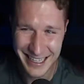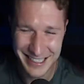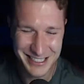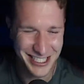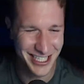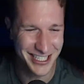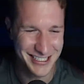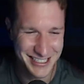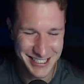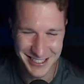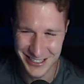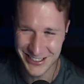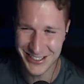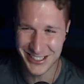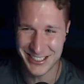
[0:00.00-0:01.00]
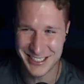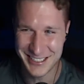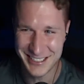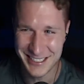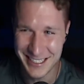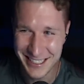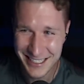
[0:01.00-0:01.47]
It just
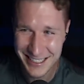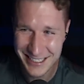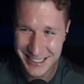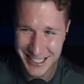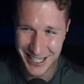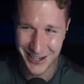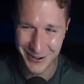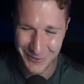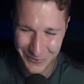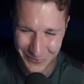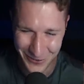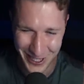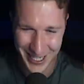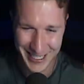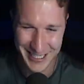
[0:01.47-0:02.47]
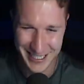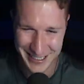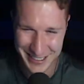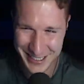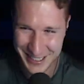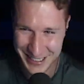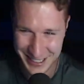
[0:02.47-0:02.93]
looks so
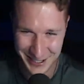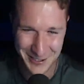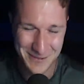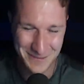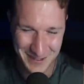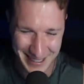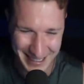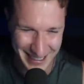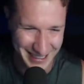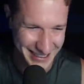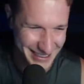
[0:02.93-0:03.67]
fucking stupid.